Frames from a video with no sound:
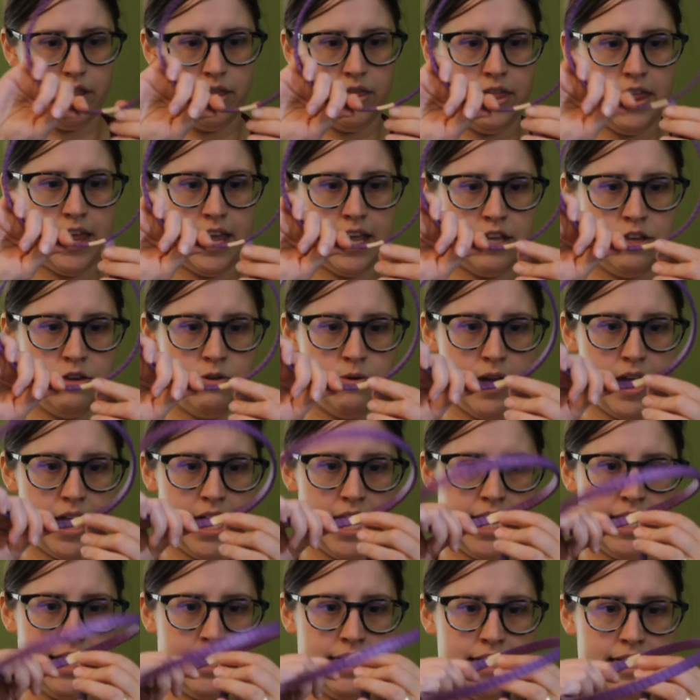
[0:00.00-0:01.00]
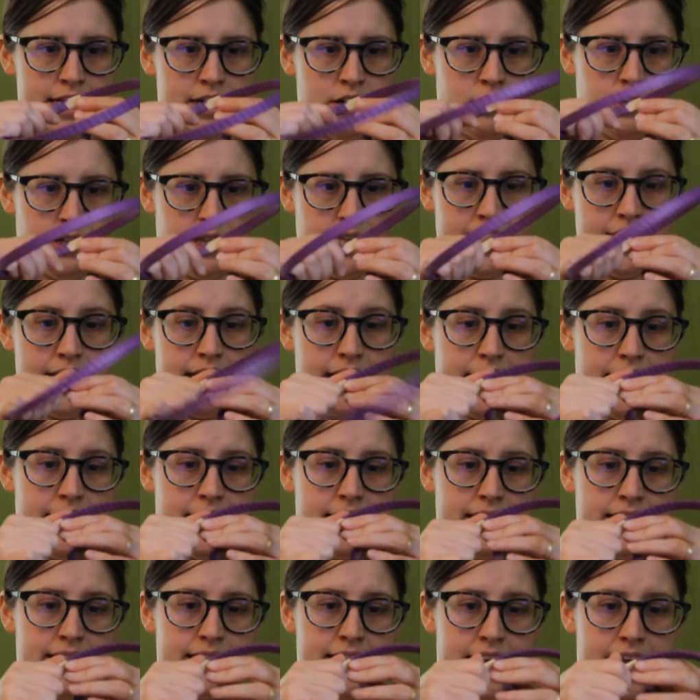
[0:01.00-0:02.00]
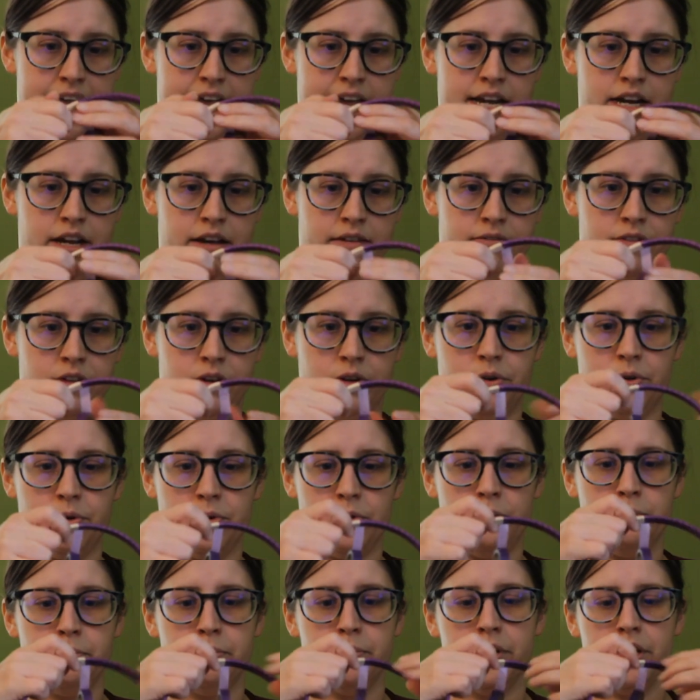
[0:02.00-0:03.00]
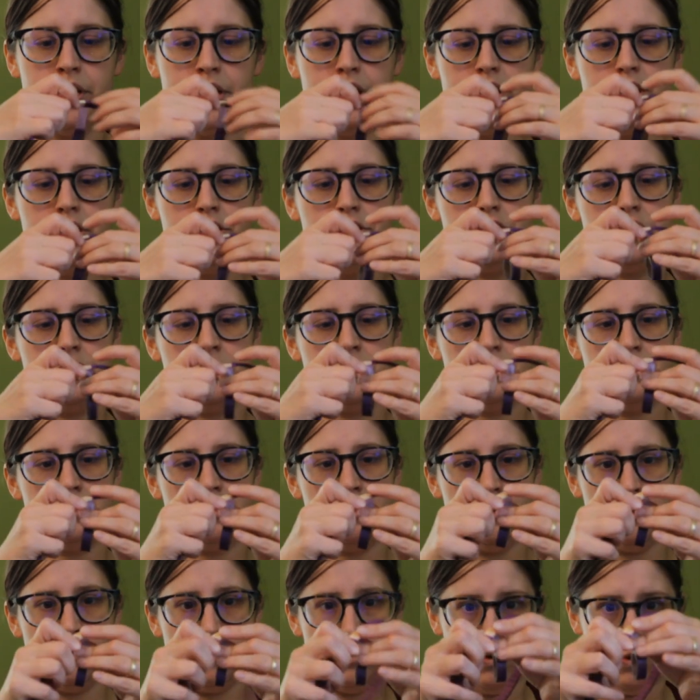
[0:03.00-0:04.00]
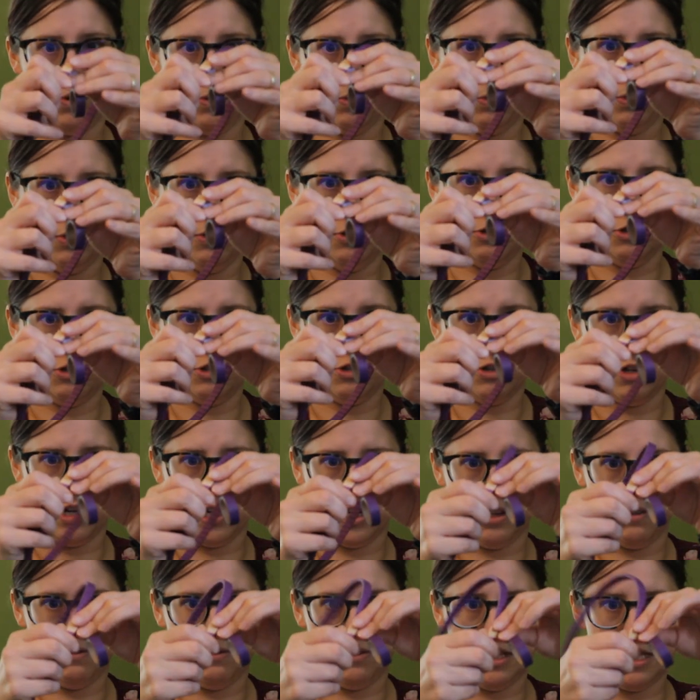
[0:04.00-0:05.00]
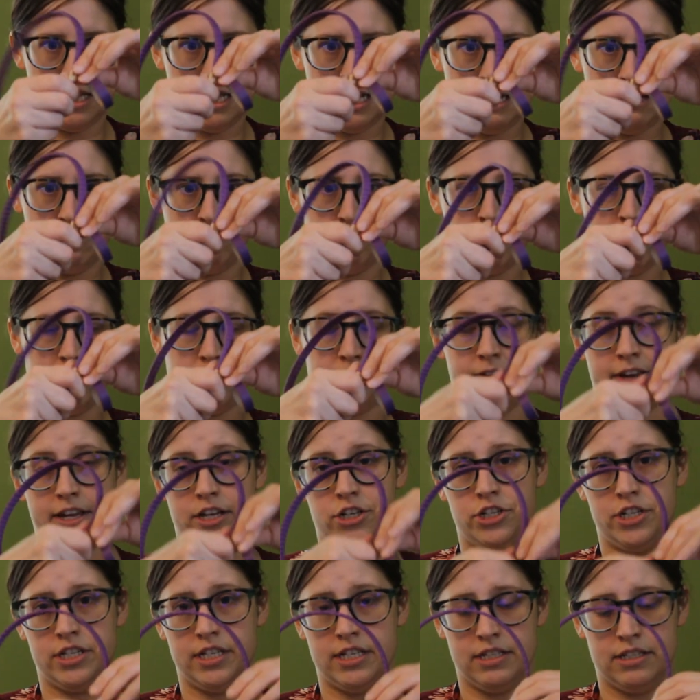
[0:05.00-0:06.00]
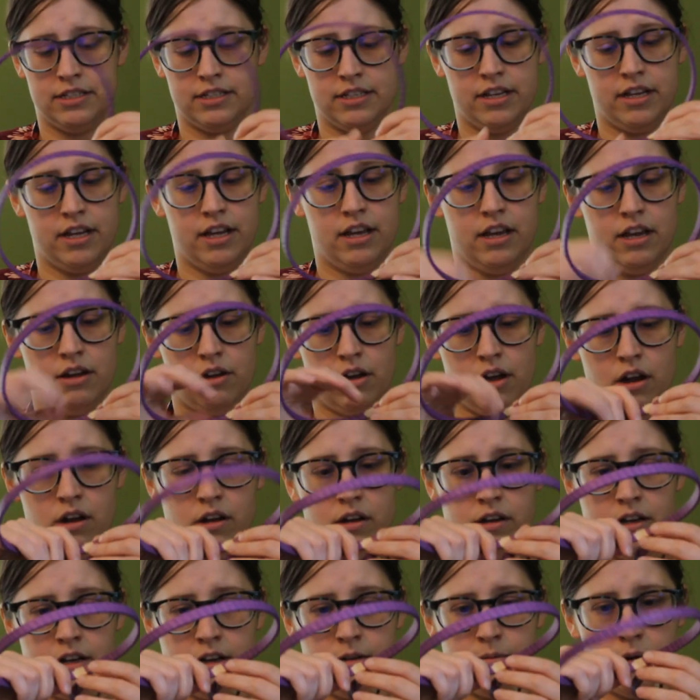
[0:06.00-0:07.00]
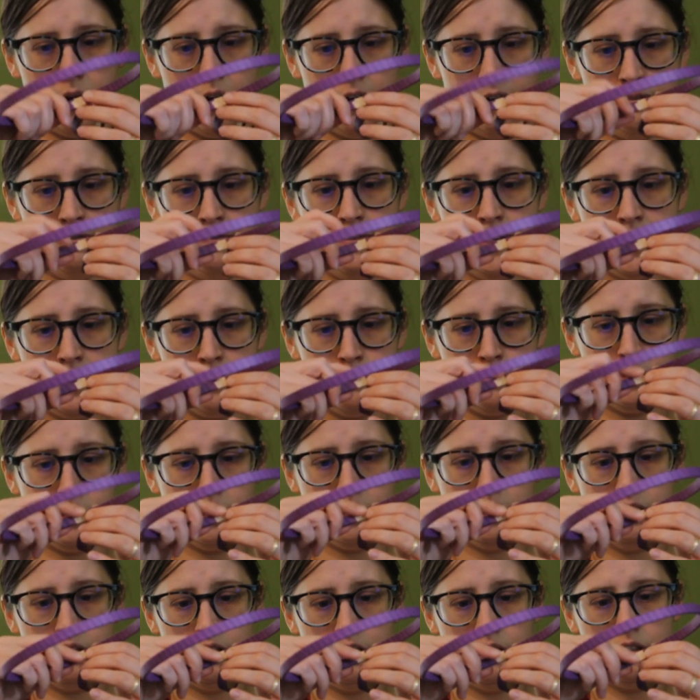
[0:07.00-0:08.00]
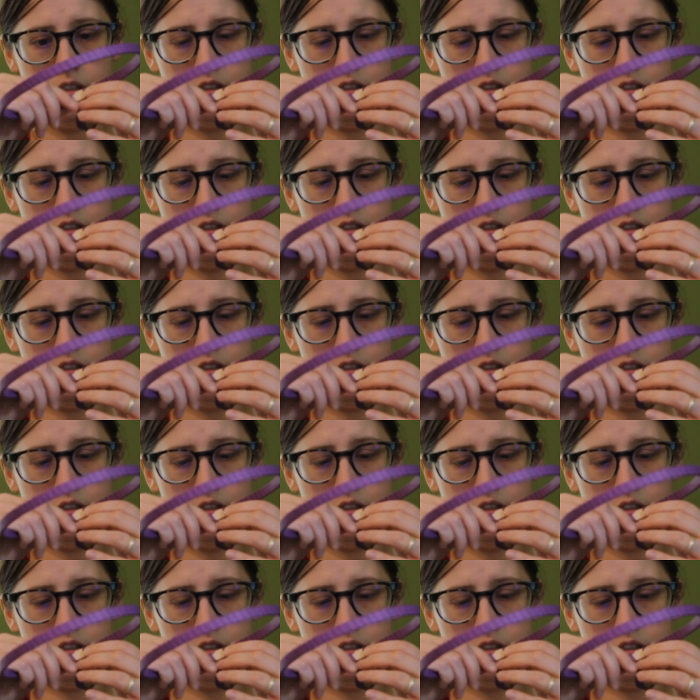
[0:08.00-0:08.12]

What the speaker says: that you end it on the inside of the hoop, just so none of the rough edges are visible.